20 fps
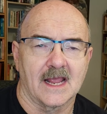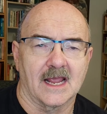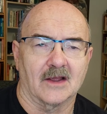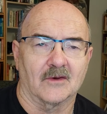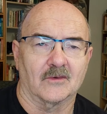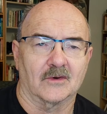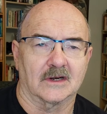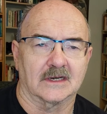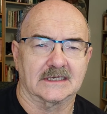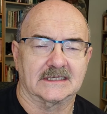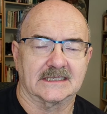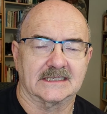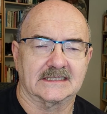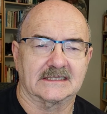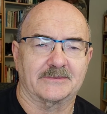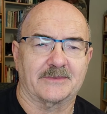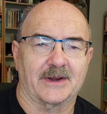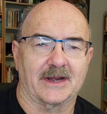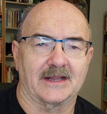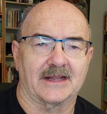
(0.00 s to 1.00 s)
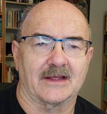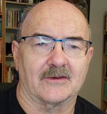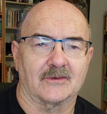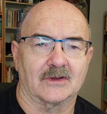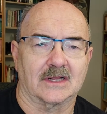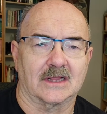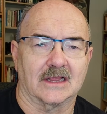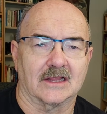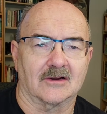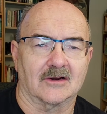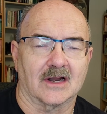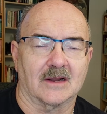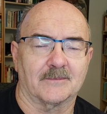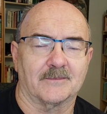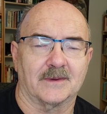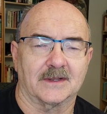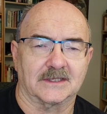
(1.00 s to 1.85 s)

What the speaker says: and we're anticipating that will clear up,